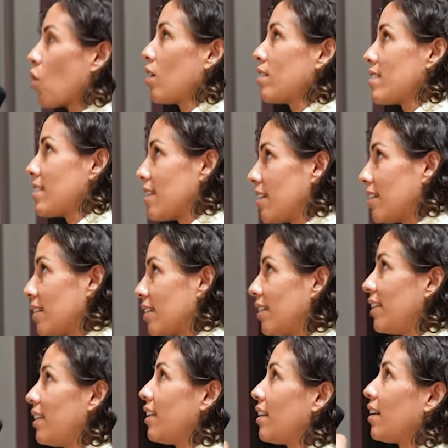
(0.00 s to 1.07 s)

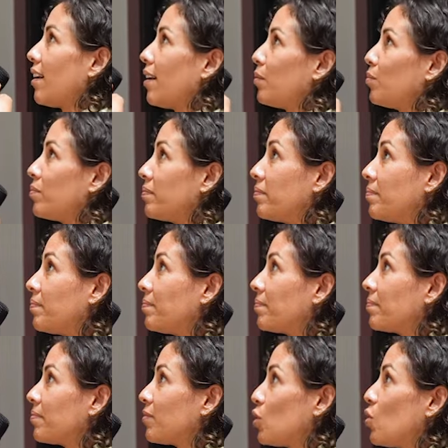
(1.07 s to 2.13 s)
constantly, um,
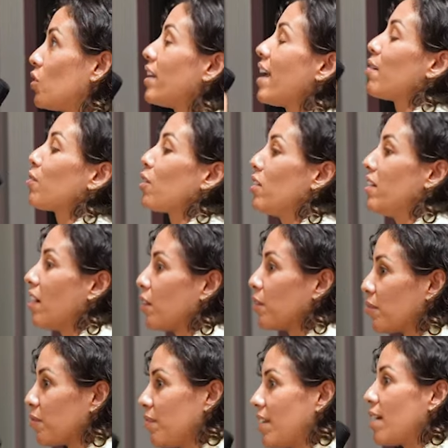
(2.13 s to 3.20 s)
you're never
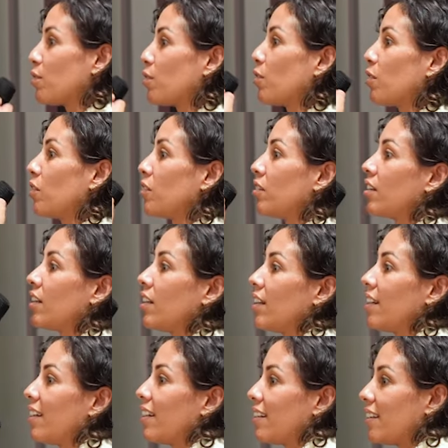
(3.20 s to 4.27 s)
enough, never,
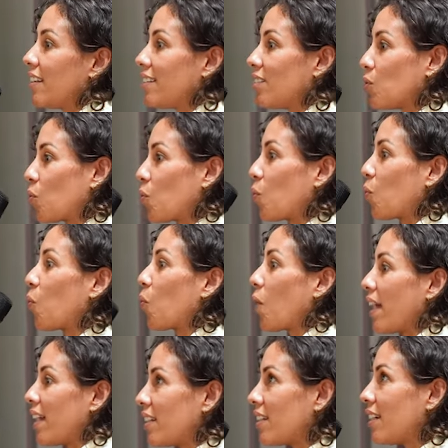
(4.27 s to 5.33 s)

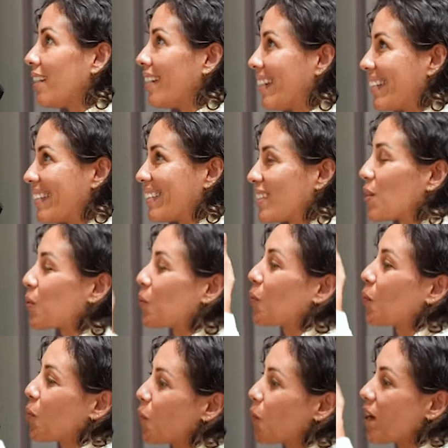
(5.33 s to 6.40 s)
when,
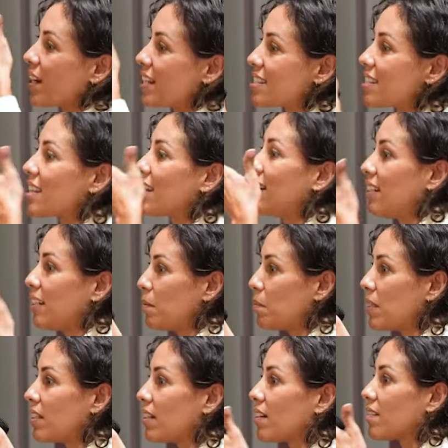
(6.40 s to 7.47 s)
what is the
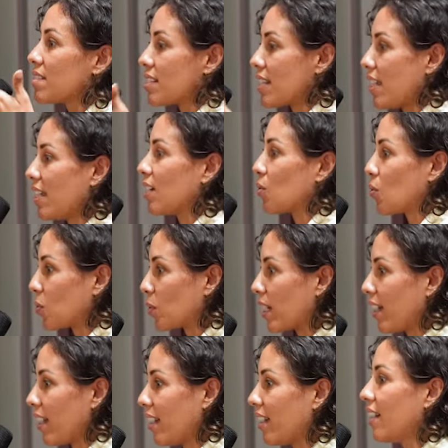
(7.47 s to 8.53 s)
limit of saying,
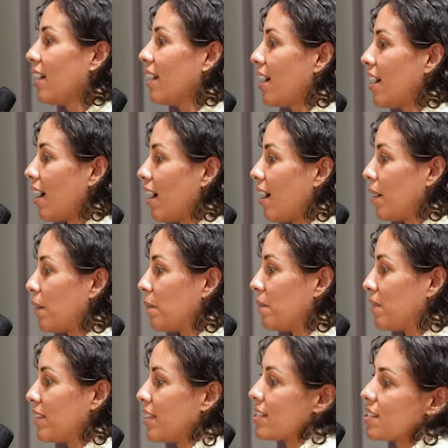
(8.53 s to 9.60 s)
okay,
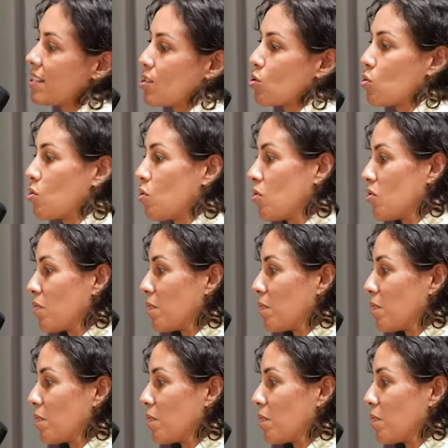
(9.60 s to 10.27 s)
um, this is